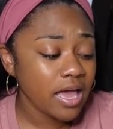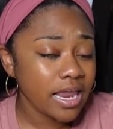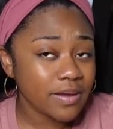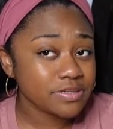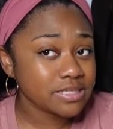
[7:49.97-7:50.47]

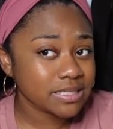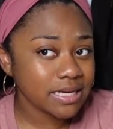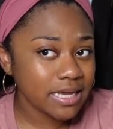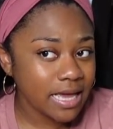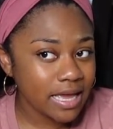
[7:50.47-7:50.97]
And I'm just
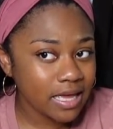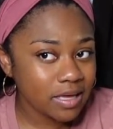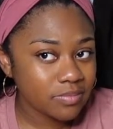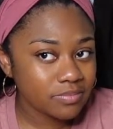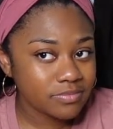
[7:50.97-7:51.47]
looking at
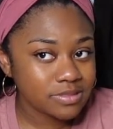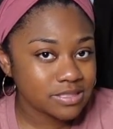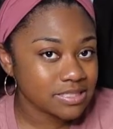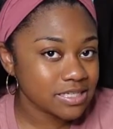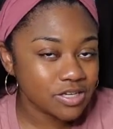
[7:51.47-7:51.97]
him to
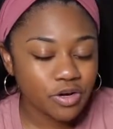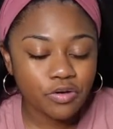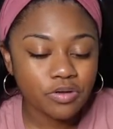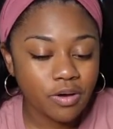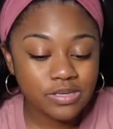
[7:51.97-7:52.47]
see,
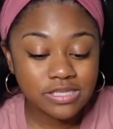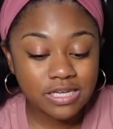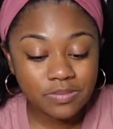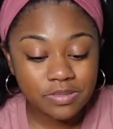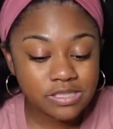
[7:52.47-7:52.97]
you always look
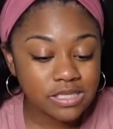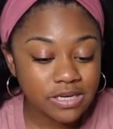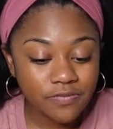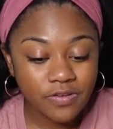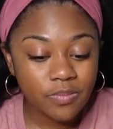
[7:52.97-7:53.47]
at them to see
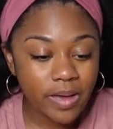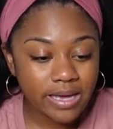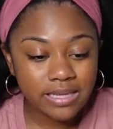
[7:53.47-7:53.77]
any feedback.